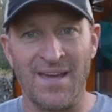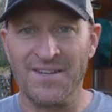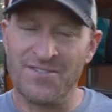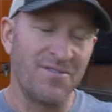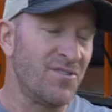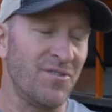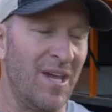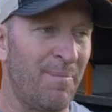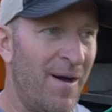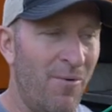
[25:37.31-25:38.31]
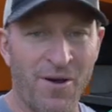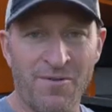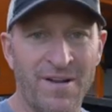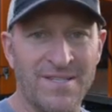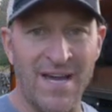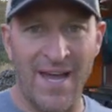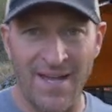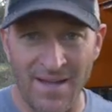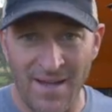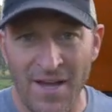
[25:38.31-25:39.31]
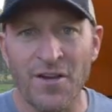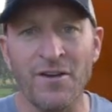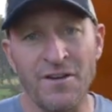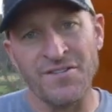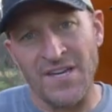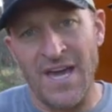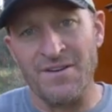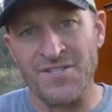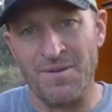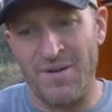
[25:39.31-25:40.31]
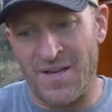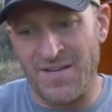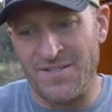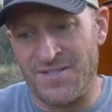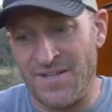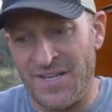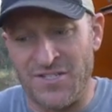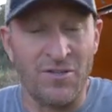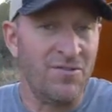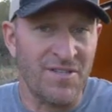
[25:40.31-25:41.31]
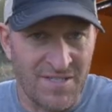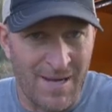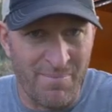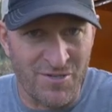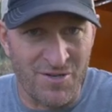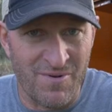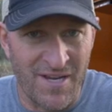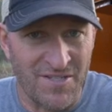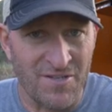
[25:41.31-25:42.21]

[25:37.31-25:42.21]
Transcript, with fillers: And as soon as you keep hot water in a tank, you're using energy because it's losing temperature, right?